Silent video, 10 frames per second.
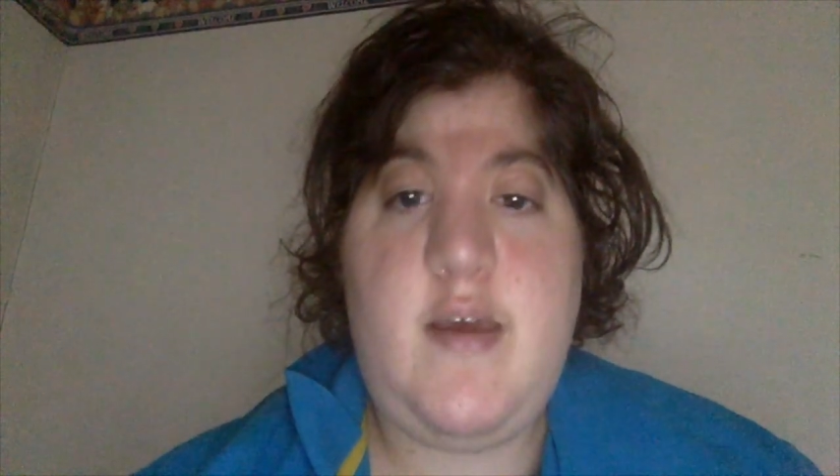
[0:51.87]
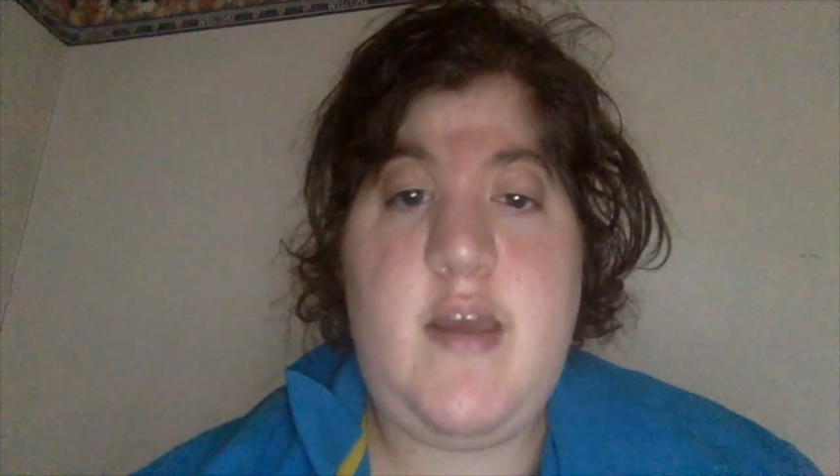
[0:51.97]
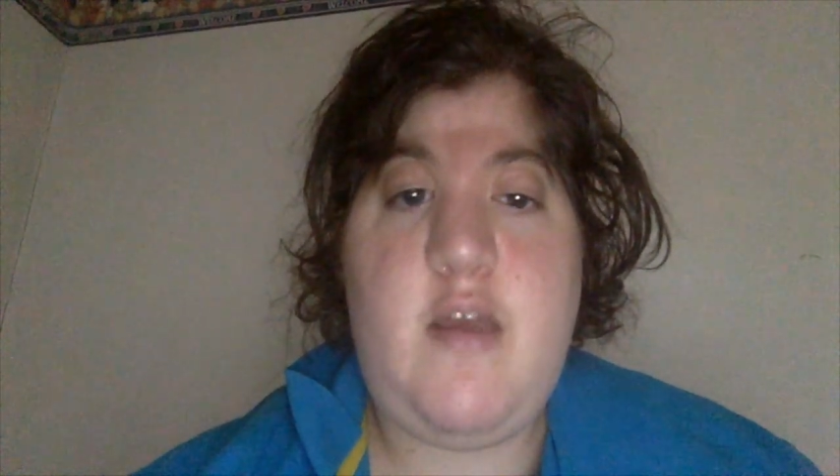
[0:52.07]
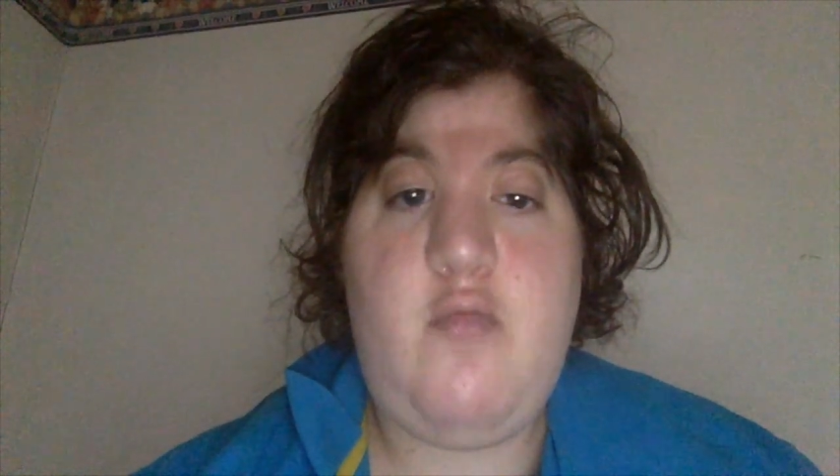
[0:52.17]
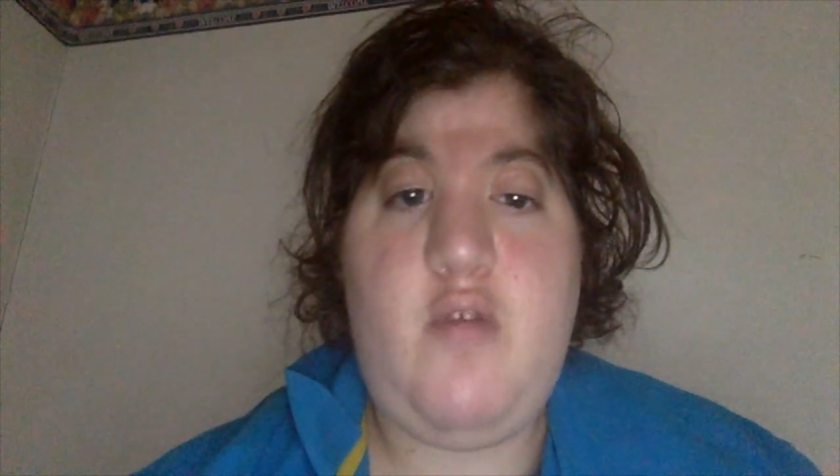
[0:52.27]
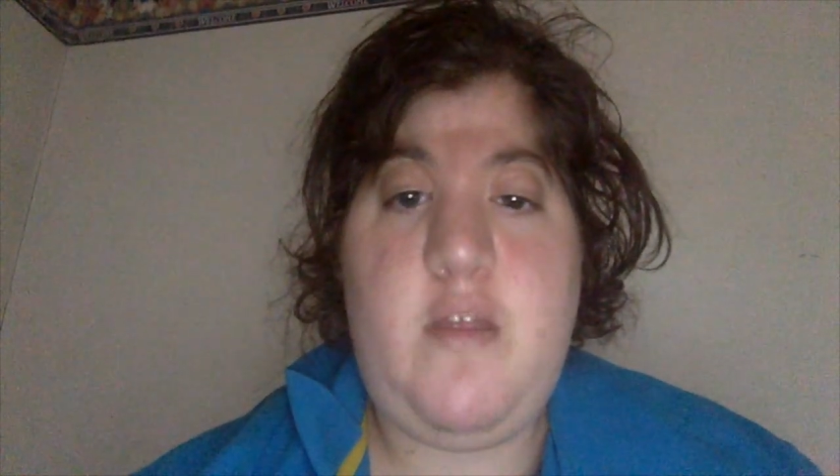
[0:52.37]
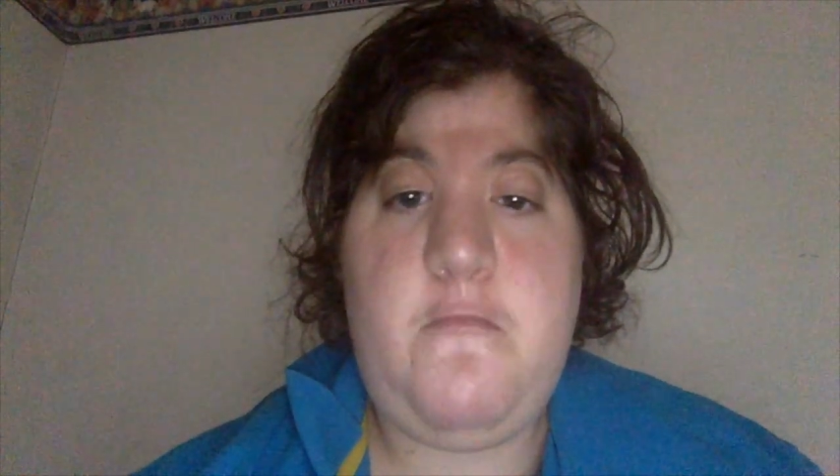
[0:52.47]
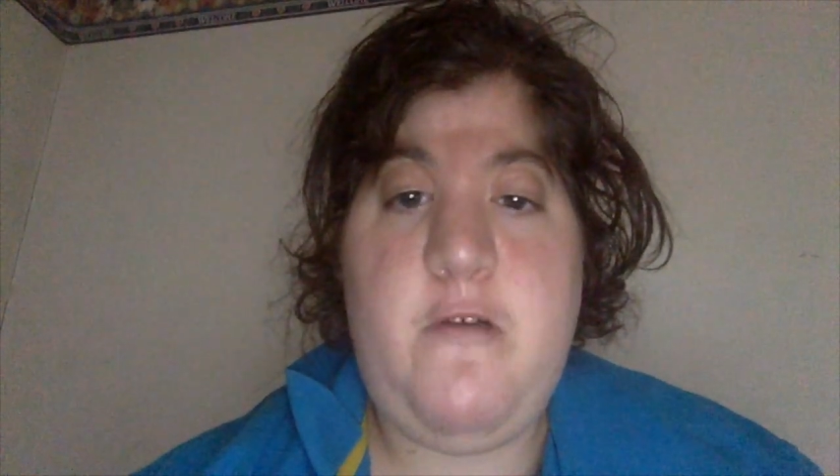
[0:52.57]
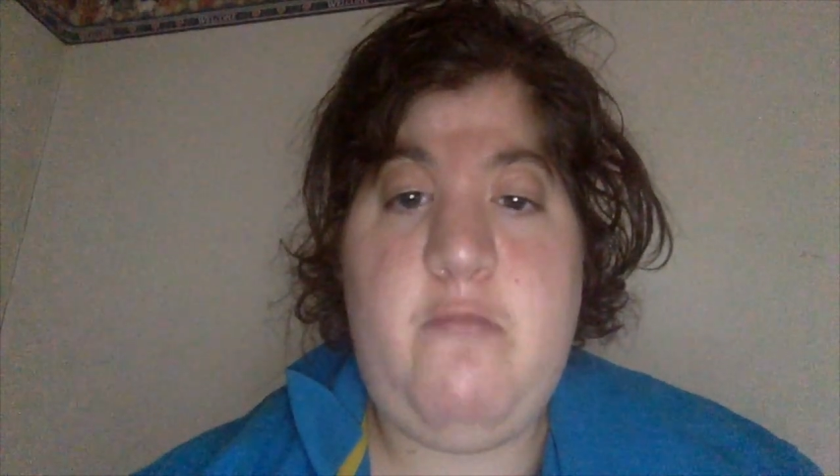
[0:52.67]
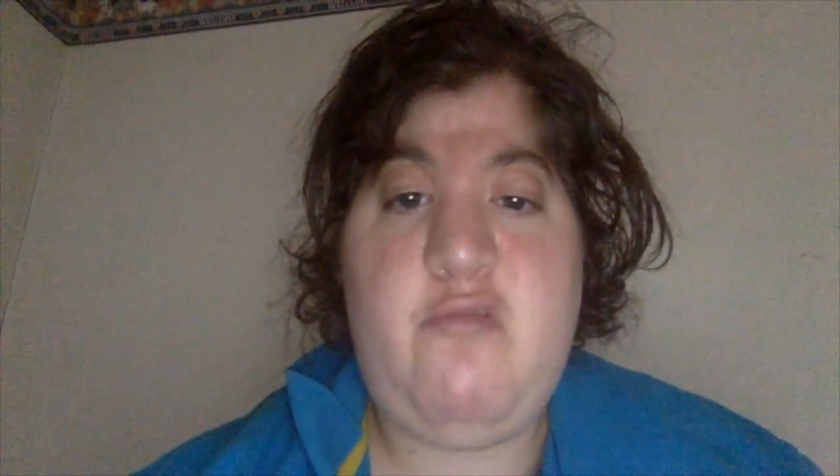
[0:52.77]
he won the
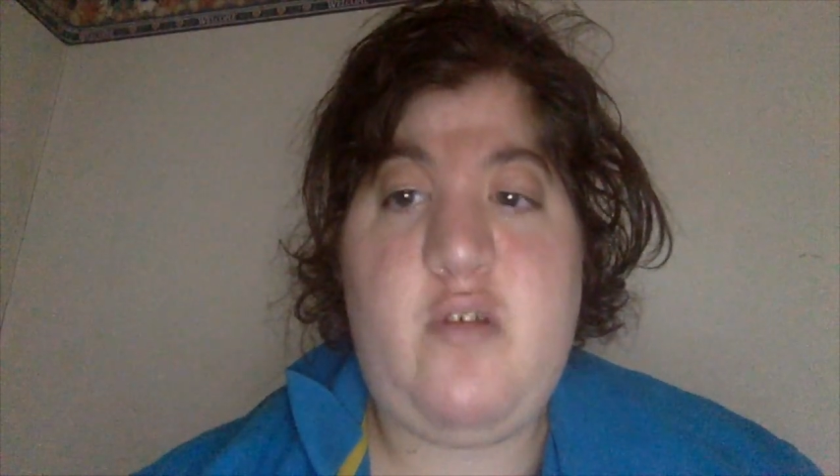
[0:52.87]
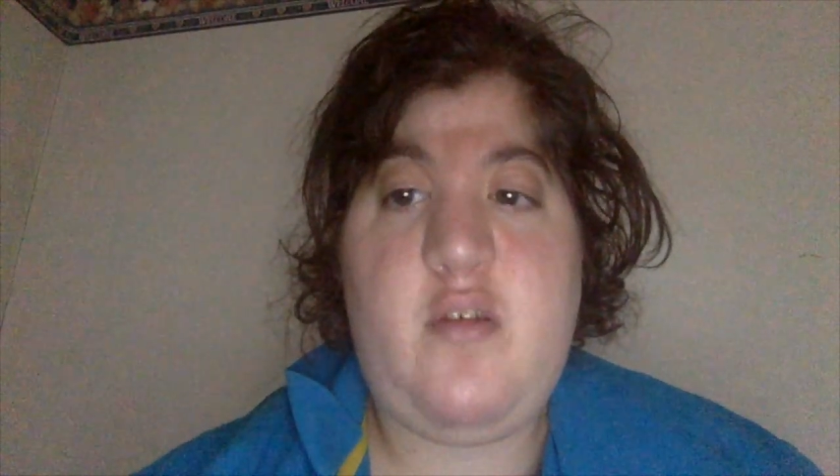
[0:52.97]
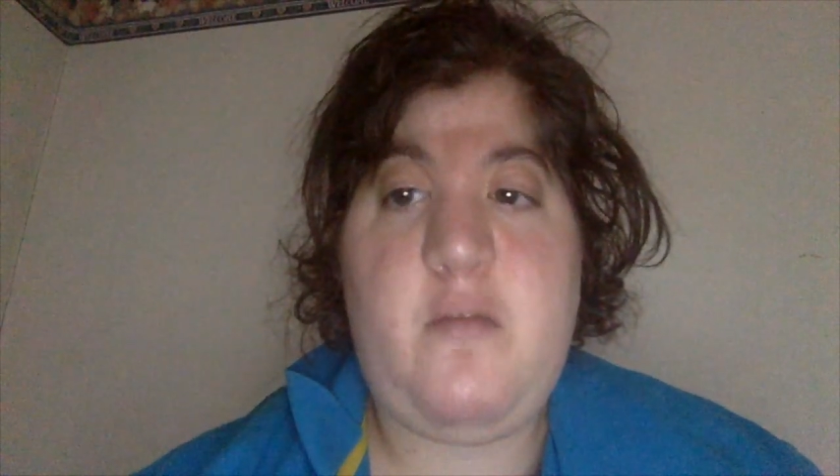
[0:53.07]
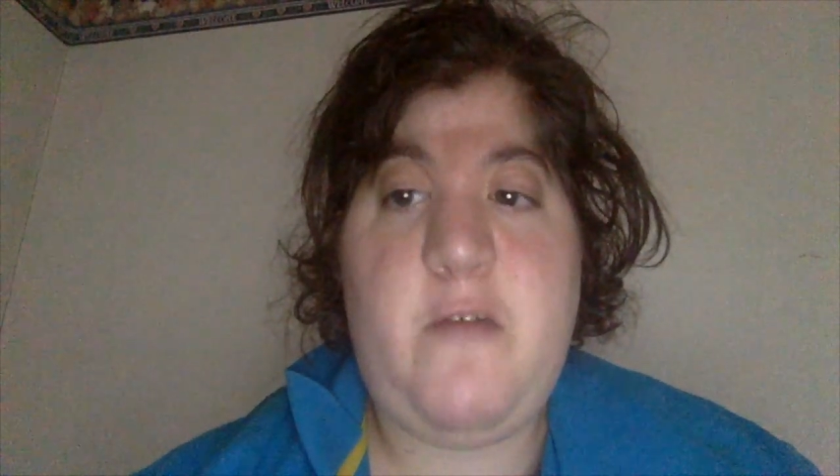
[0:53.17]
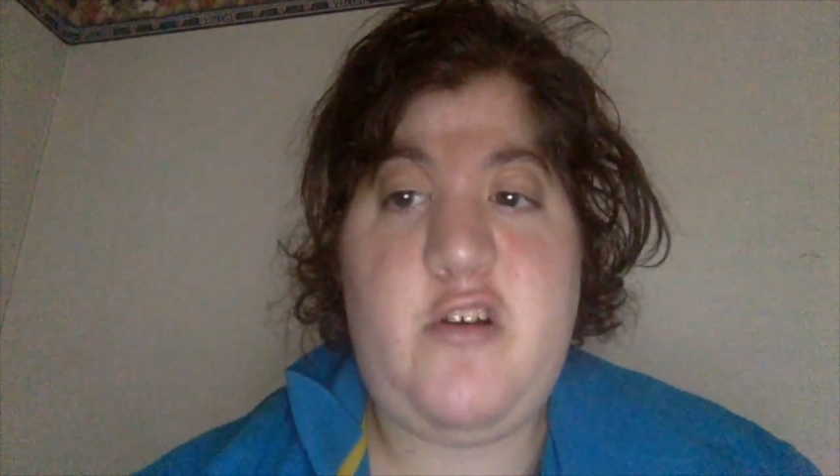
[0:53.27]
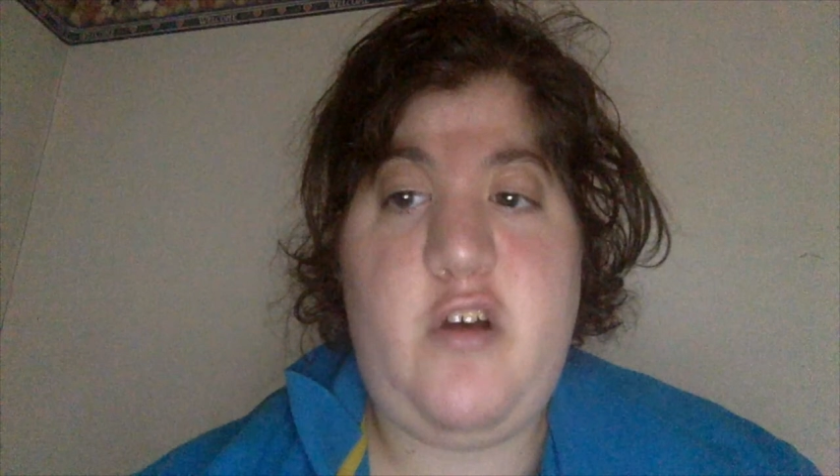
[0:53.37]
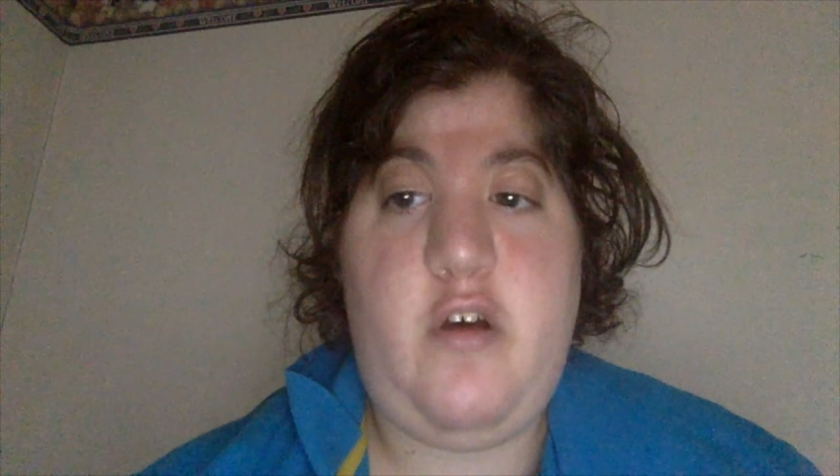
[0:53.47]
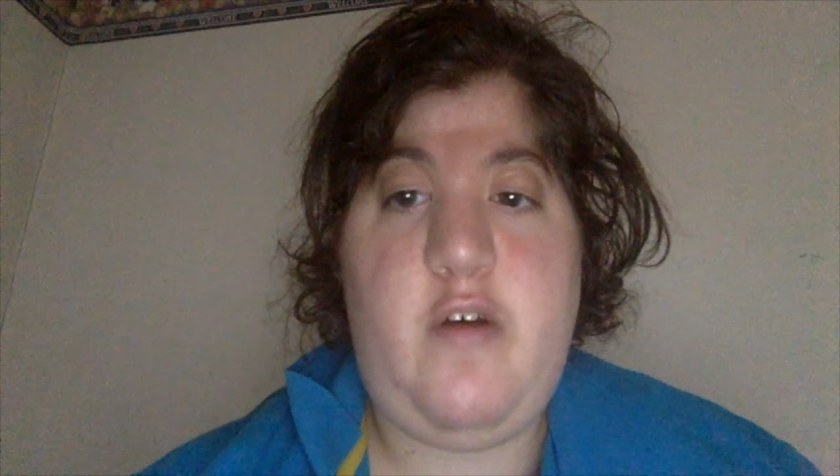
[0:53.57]
Pimlico Special